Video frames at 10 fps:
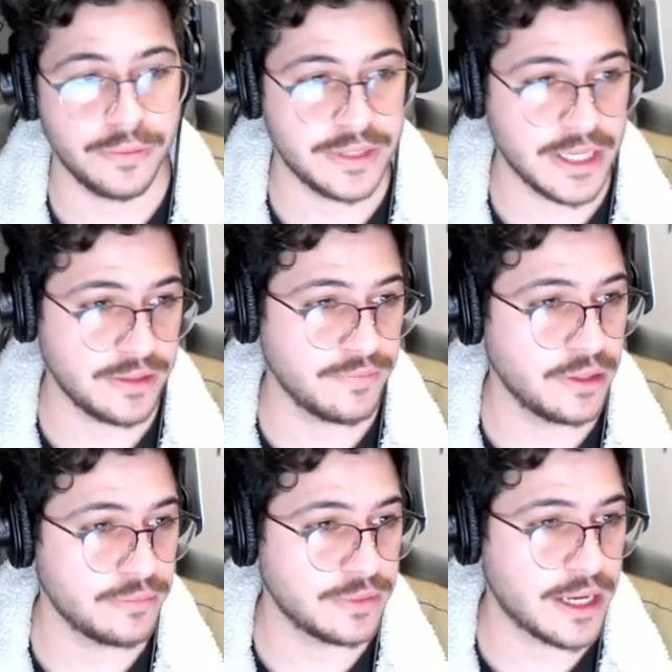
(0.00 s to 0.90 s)
take the
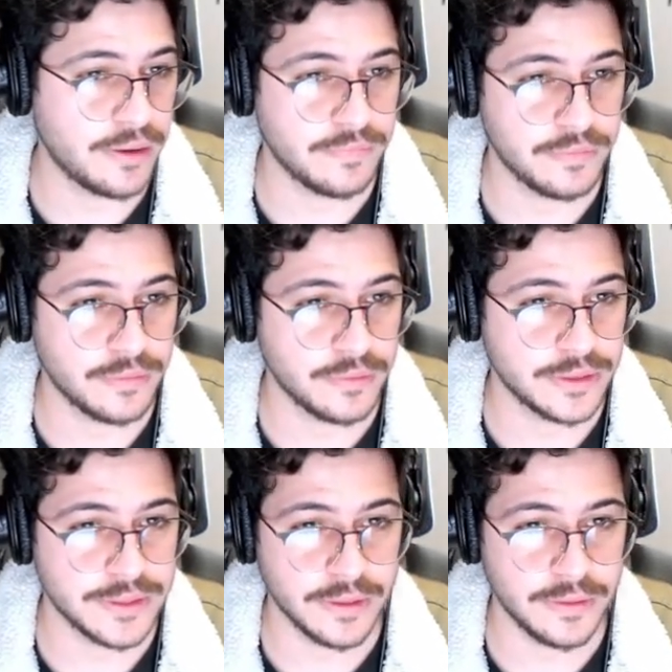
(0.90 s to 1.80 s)
volume down for
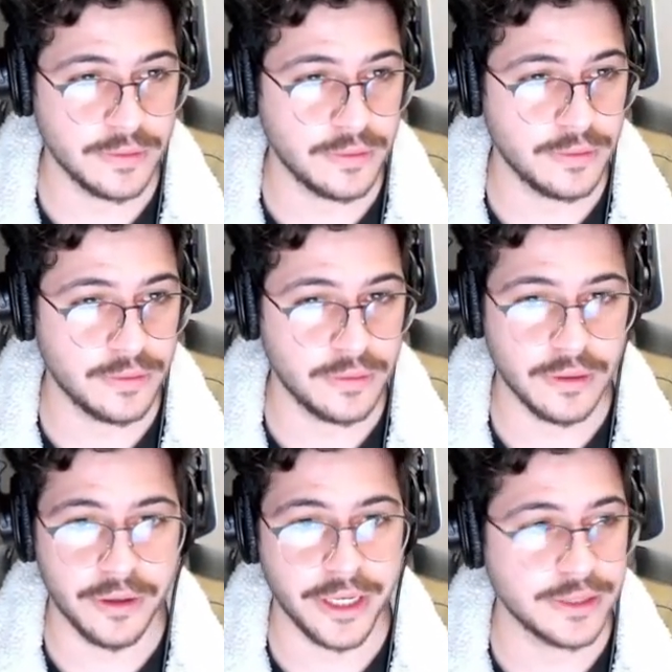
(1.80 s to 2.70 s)
1 second.
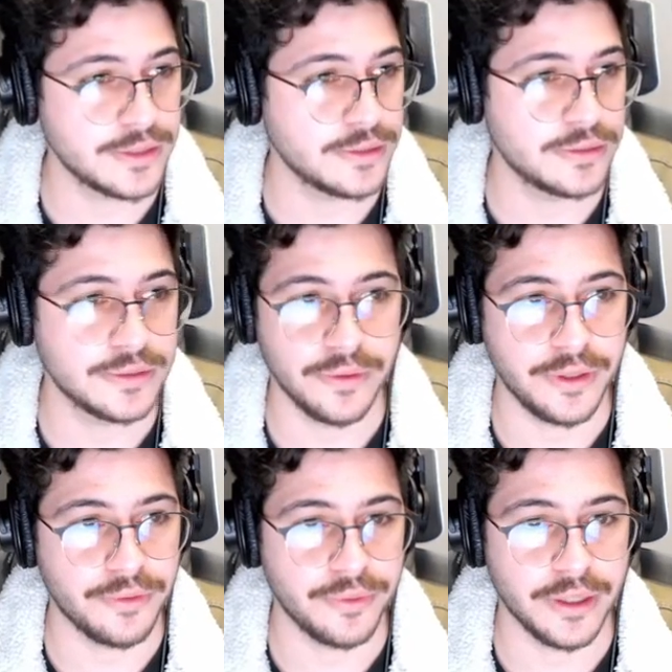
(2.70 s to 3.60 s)
All right, so
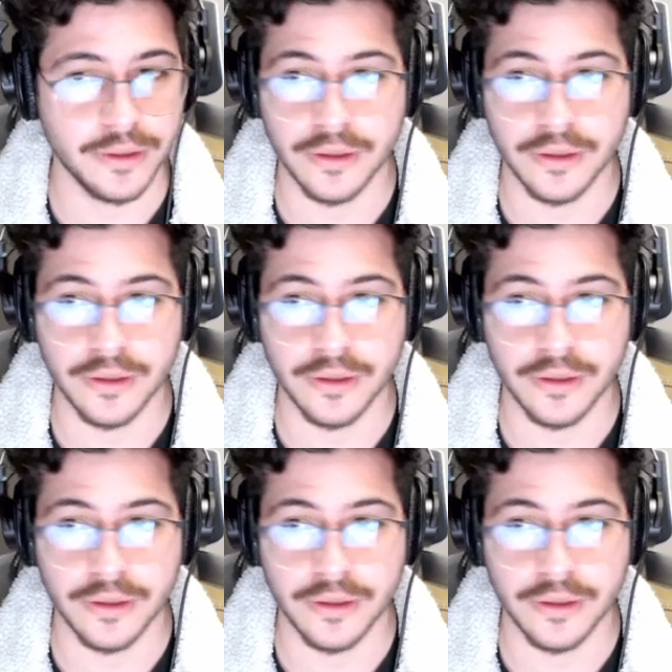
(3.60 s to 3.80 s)
here we are.